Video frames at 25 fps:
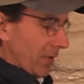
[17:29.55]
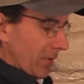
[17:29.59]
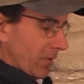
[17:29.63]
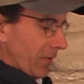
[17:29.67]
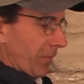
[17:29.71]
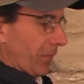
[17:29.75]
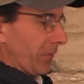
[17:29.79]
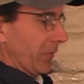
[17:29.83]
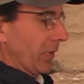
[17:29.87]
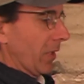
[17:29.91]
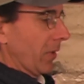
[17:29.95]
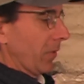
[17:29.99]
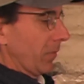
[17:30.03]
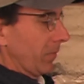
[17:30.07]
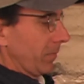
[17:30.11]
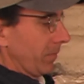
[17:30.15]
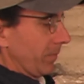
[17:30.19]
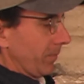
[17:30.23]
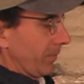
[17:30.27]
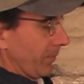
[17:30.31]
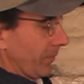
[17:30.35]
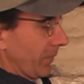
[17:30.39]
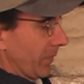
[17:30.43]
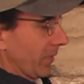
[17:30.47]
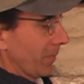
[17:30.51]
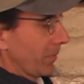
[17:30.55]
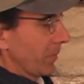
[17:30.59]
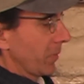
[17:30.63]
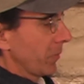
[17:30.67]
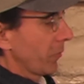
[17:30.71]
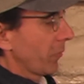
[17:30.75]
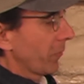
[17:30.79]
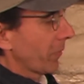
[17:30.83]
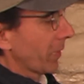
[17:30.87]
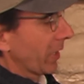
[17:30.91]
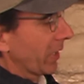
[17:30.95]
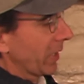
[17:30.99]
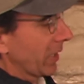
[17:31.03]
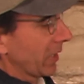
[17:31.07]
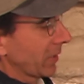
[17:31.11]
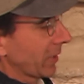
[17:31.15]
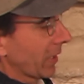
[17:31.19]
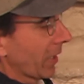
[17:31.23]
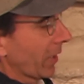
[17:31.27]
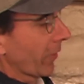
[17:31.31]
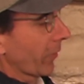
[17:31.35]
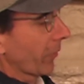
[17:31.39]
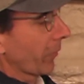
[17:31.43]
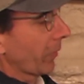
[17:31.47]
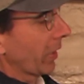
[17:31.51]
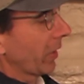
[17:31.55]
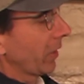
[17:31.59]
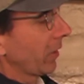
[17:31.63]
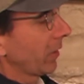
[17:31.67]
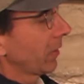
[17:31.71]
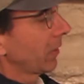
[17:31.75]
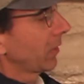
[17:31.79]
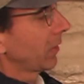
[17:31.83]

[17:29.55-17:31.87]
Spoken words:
the float, let me move my hand out of the way,